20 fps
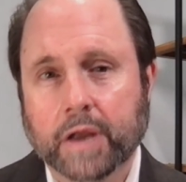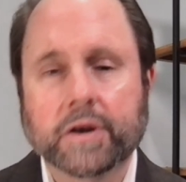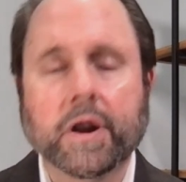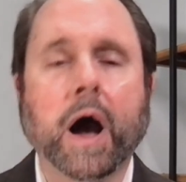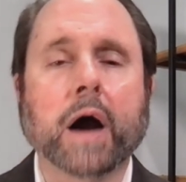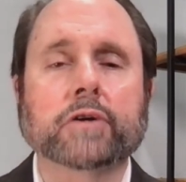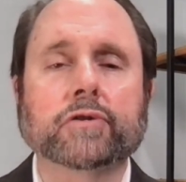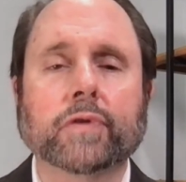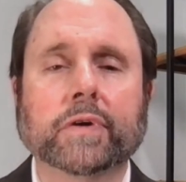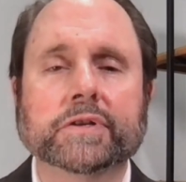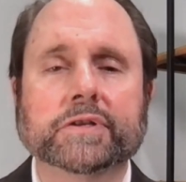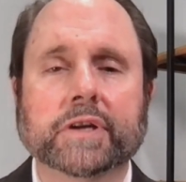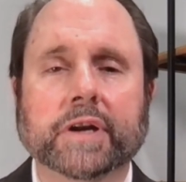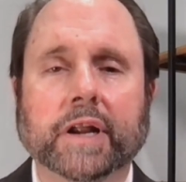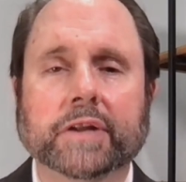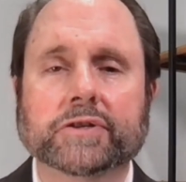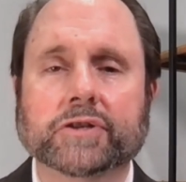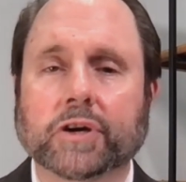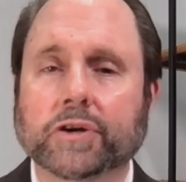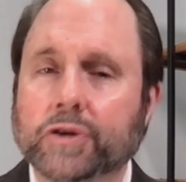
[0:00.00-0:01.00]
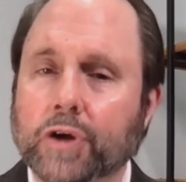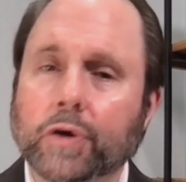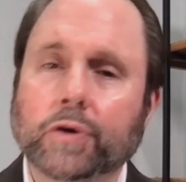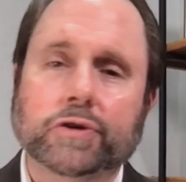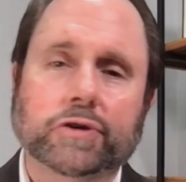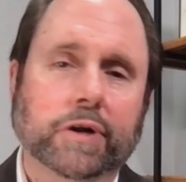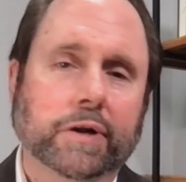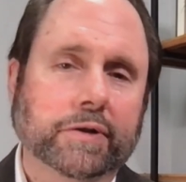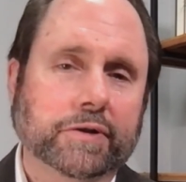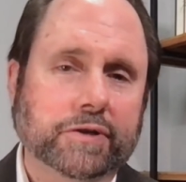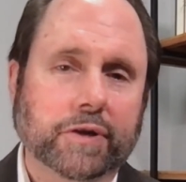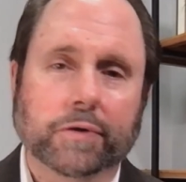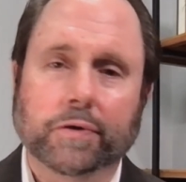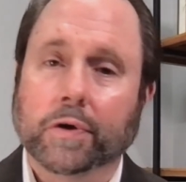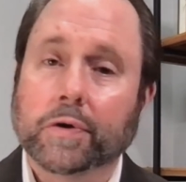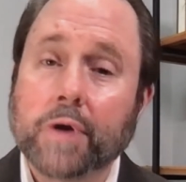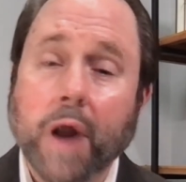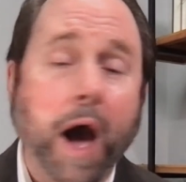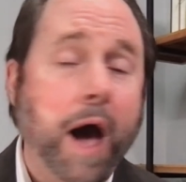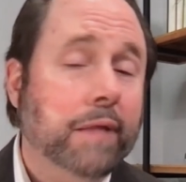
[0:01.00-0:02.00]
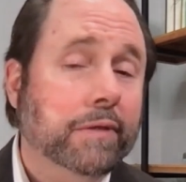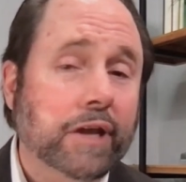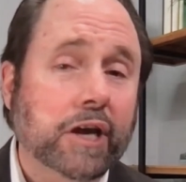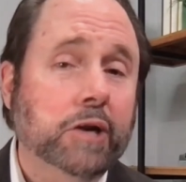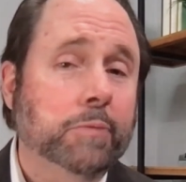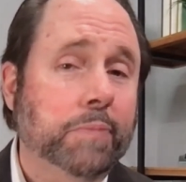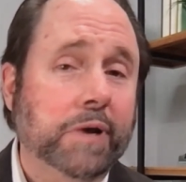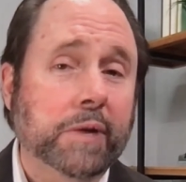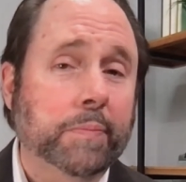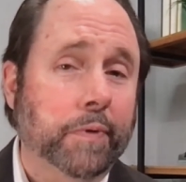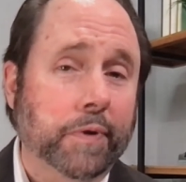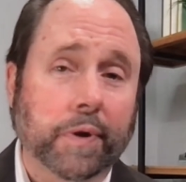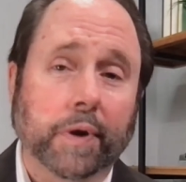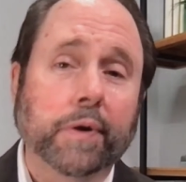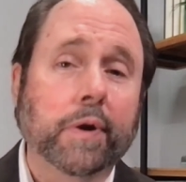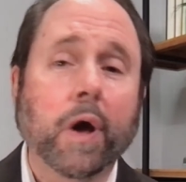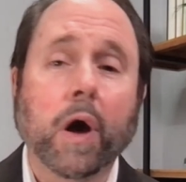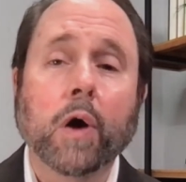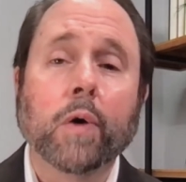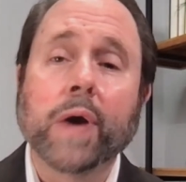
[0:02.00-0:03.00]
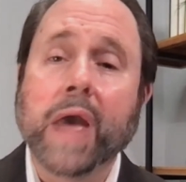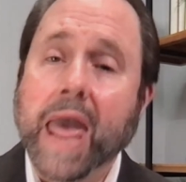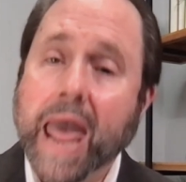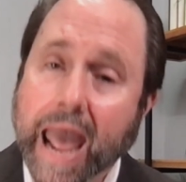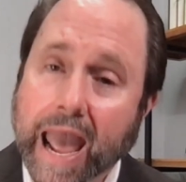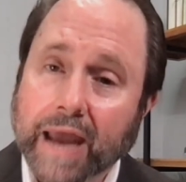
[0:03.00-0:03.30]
doctrines and institutions that do not lead people to know